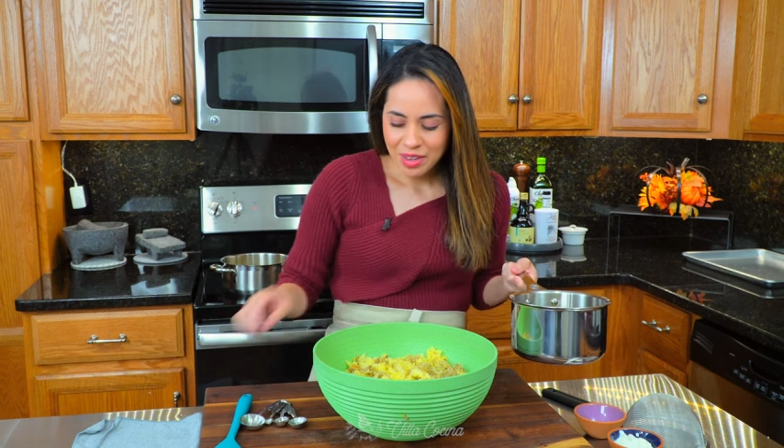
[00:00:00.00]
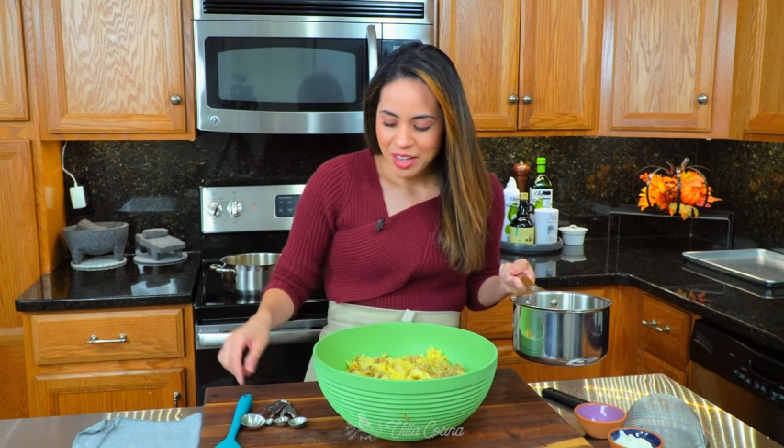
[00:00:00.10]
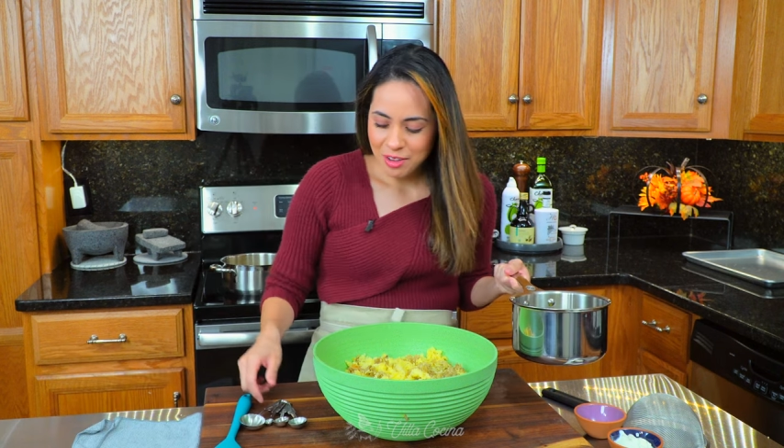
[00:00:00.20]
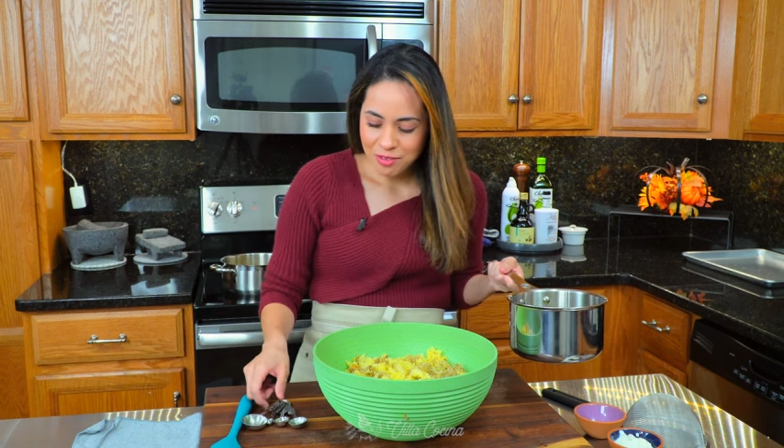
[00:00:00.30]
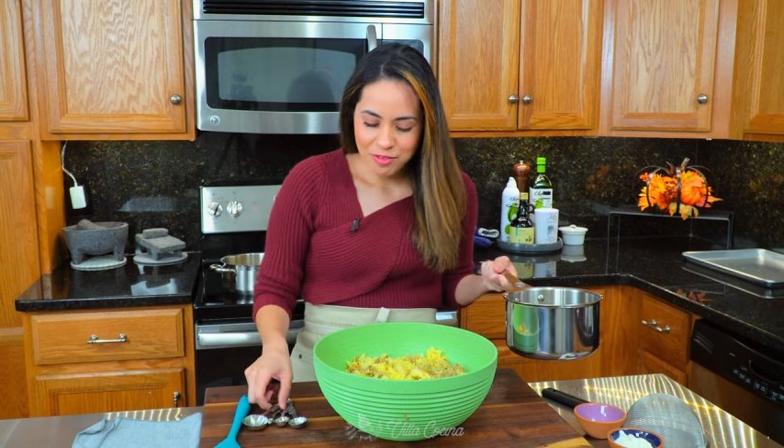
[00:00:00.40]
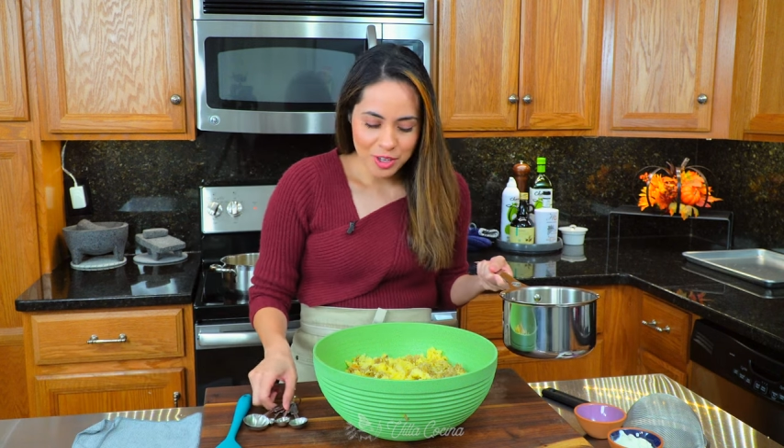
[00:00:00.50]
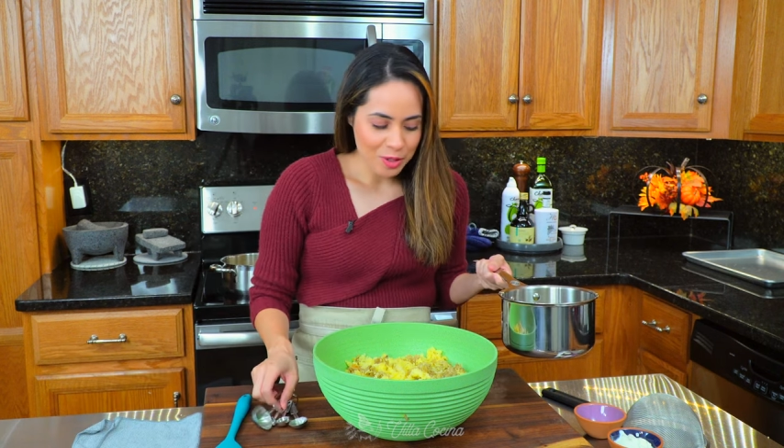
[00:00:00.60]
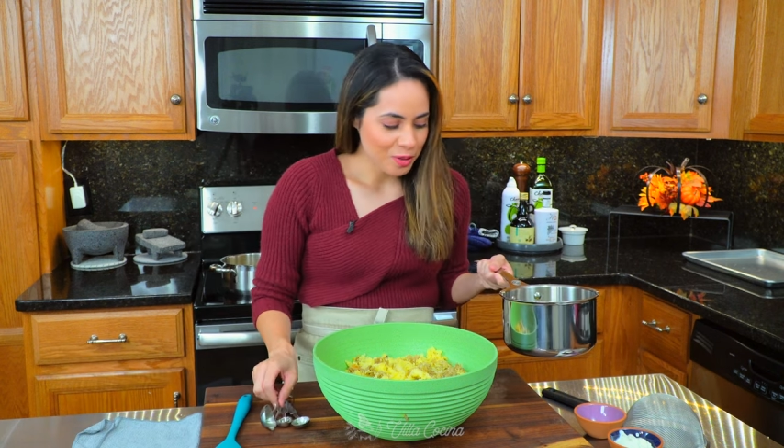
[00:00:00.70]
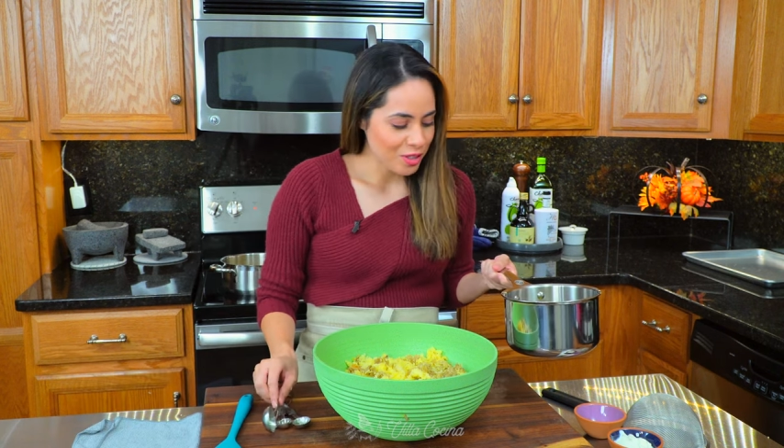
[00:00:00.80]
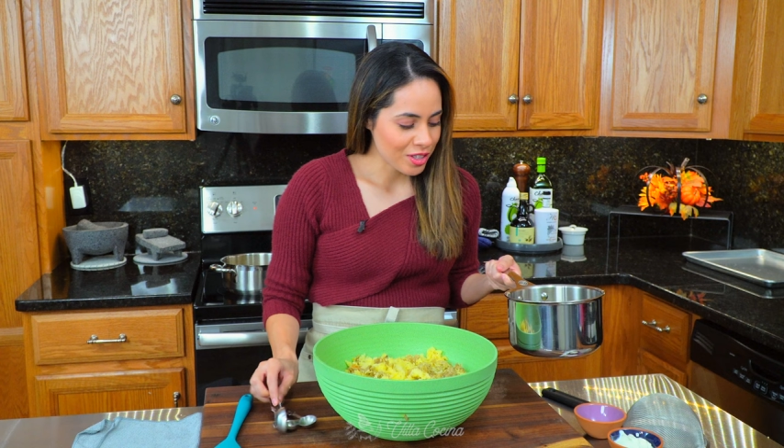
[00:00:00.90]

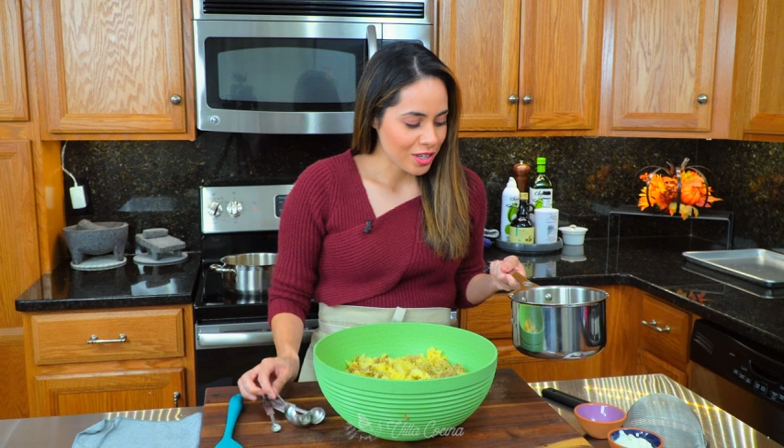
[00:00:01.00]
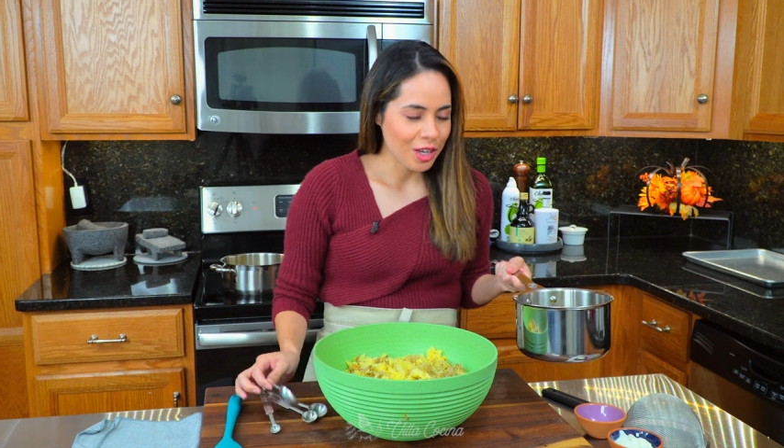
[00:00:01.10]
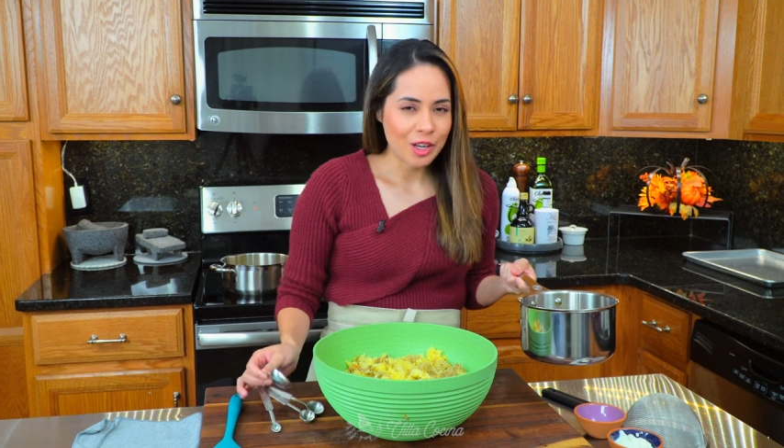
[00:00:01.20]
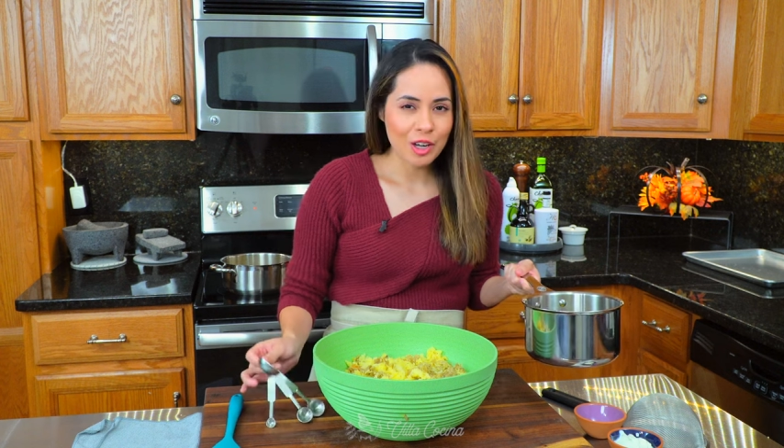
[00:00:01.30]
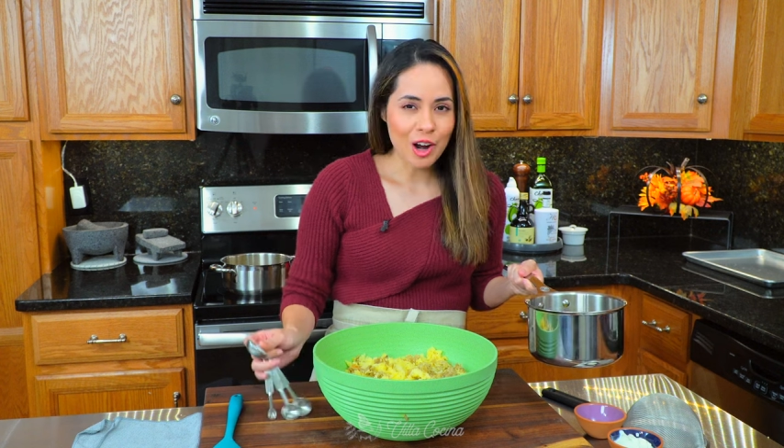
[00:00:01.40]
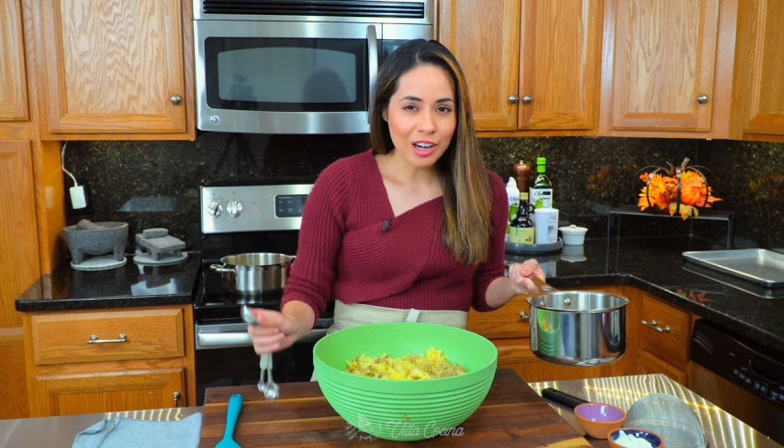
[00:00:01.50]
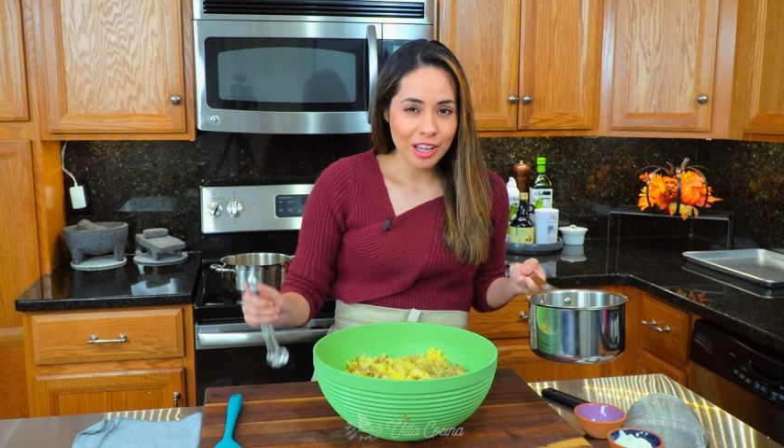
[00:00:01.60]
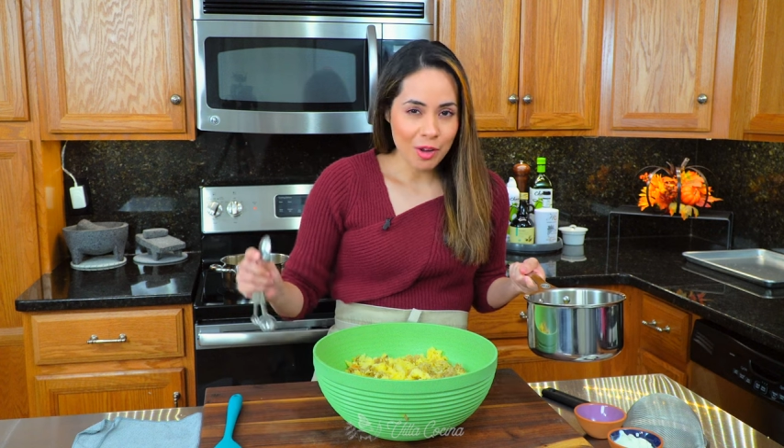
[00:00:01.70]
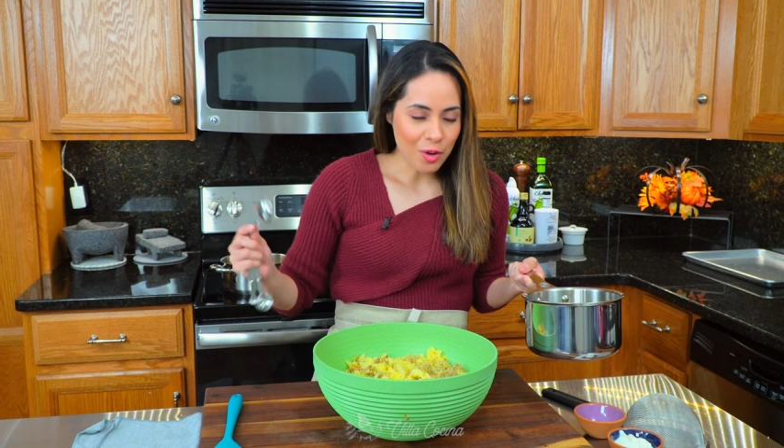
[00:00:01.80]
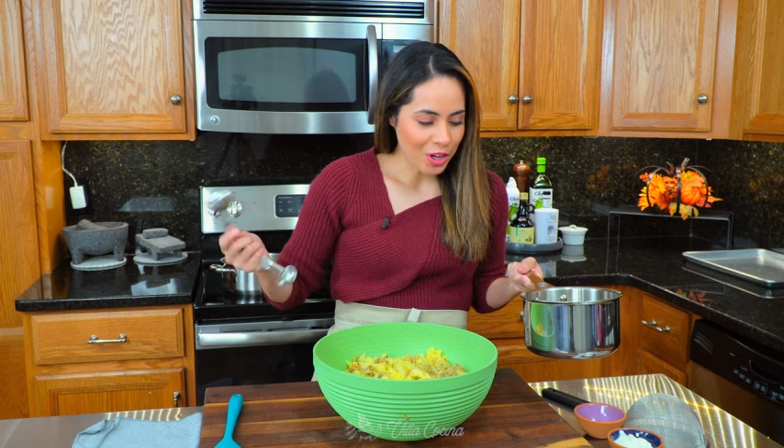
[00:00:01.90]
infused
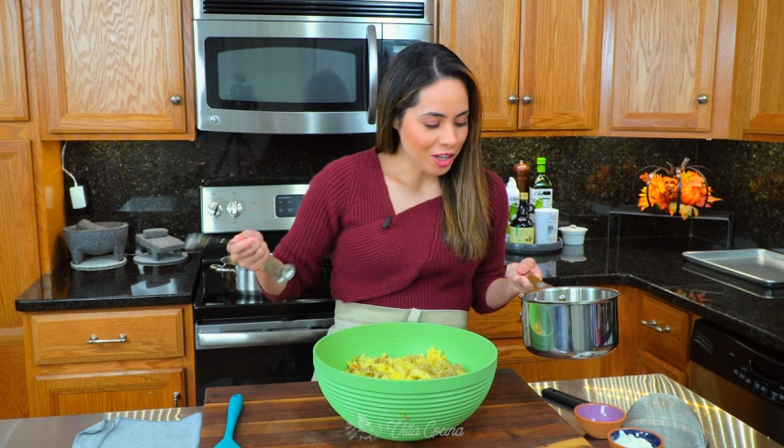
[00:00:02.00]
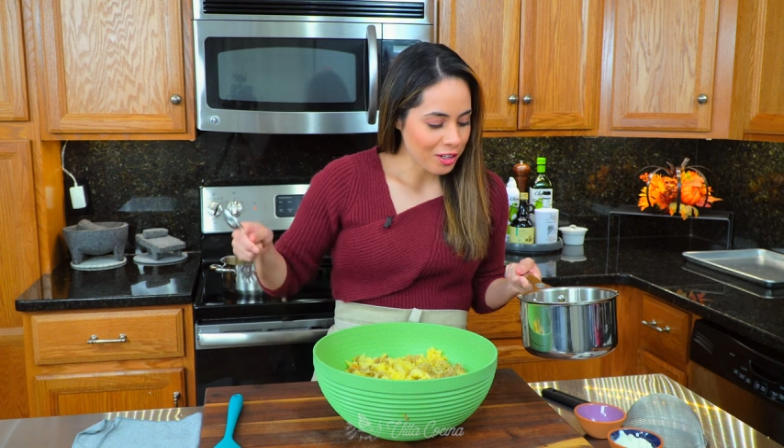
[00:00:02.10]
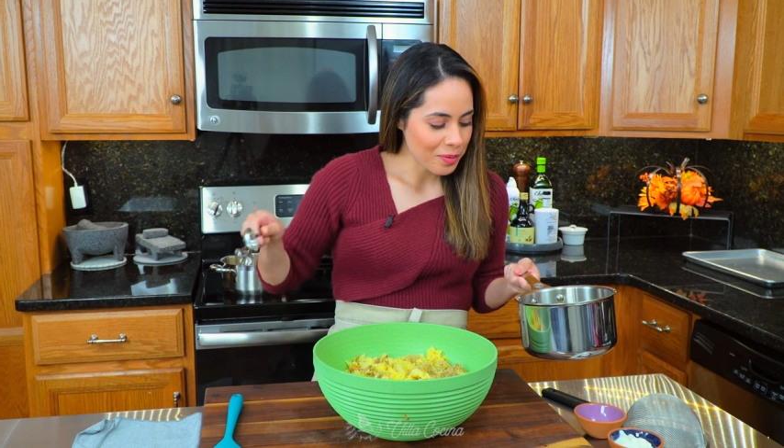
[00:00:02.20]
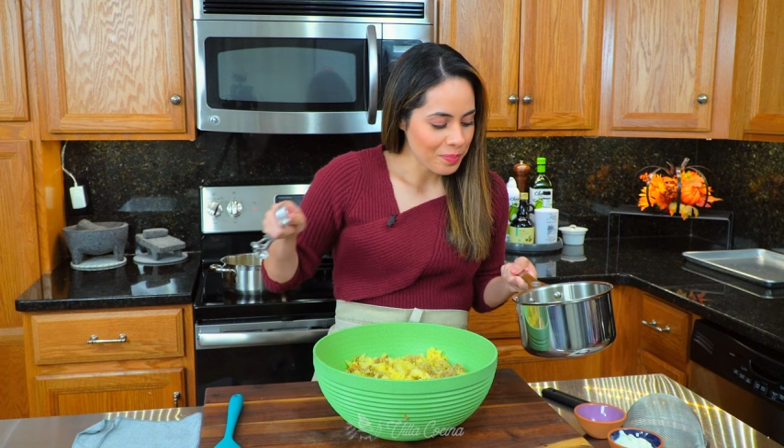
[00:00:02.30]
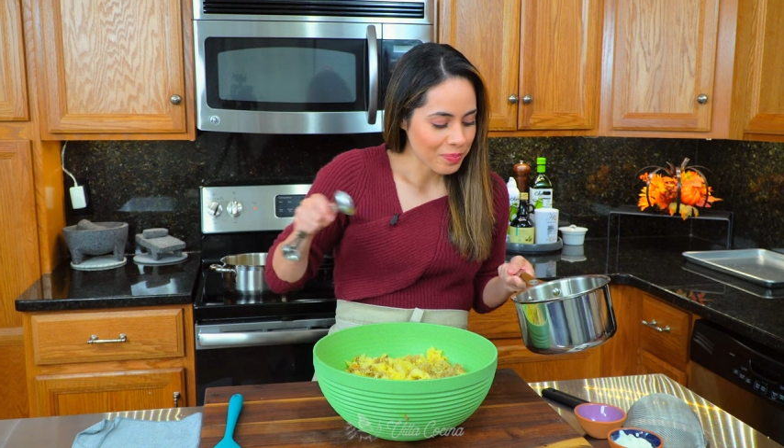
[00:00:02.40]
garlic oil,